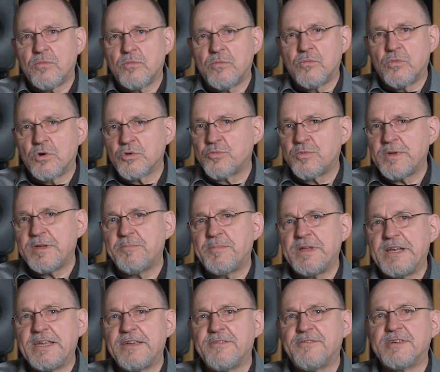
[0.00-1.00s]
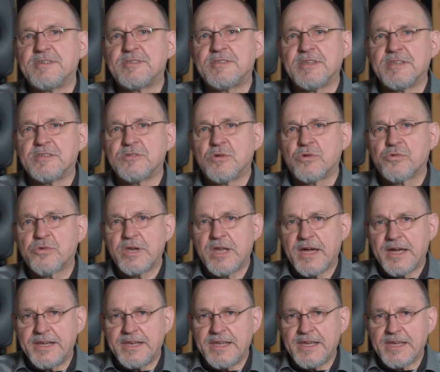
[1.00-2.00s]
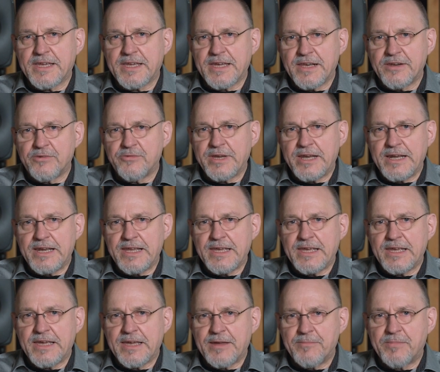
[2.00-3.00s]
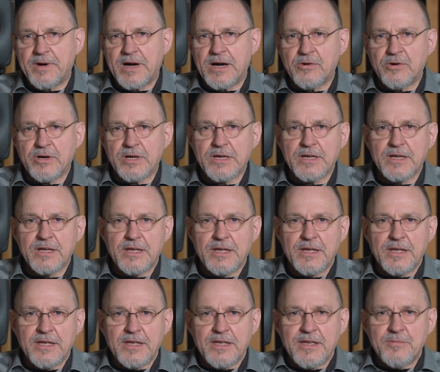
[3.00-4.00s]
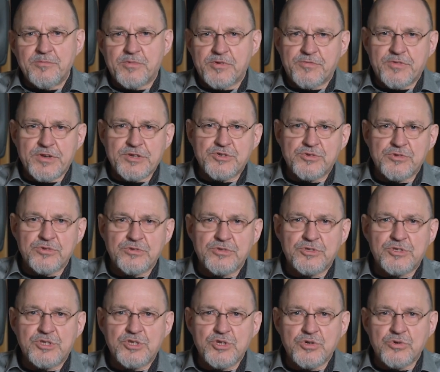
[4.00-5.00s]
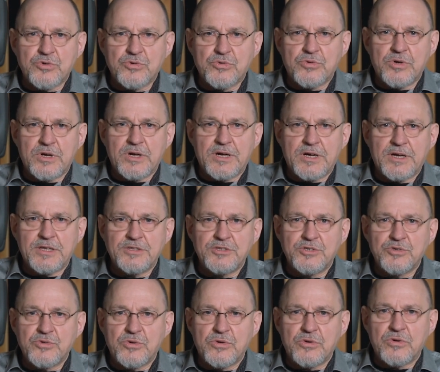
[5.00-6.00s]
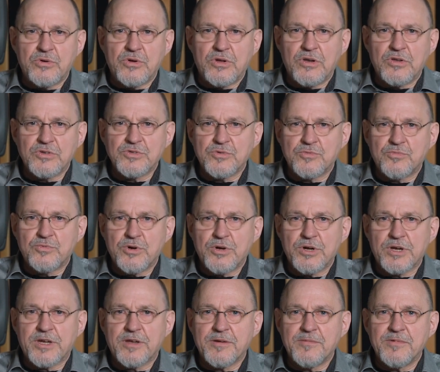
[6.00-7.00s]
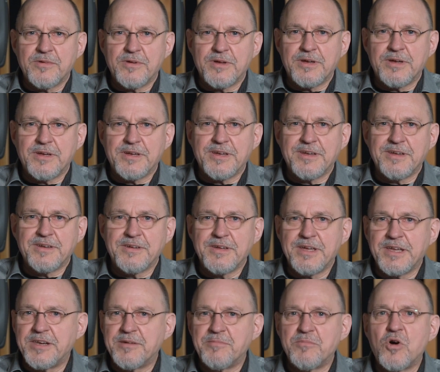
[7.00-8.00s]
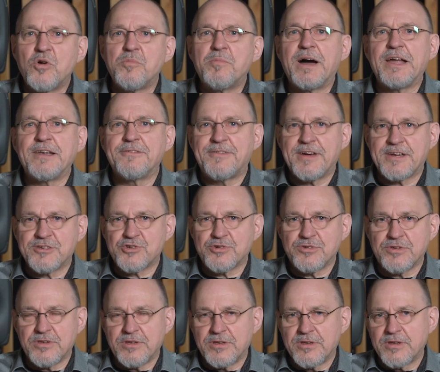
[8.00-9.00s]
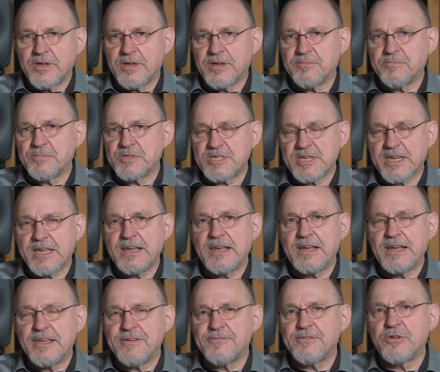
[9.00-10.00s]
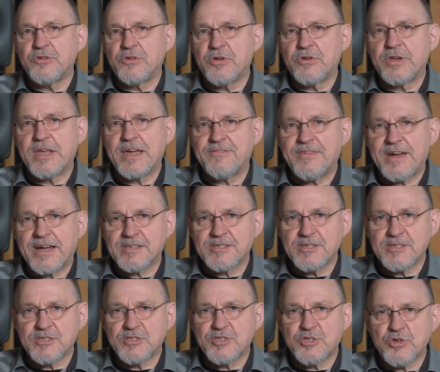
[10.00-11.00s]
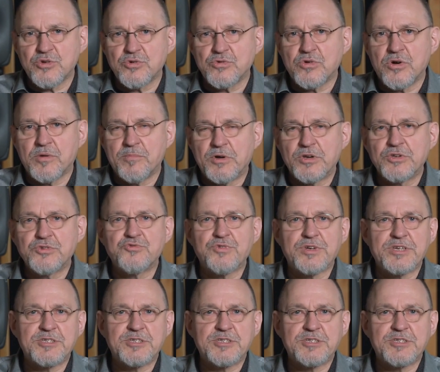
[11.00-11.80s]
What we believe is that Aural ID can really empower professionals to do a lot of work in a mobile fashion. Particularly if you don't have access to a monitoring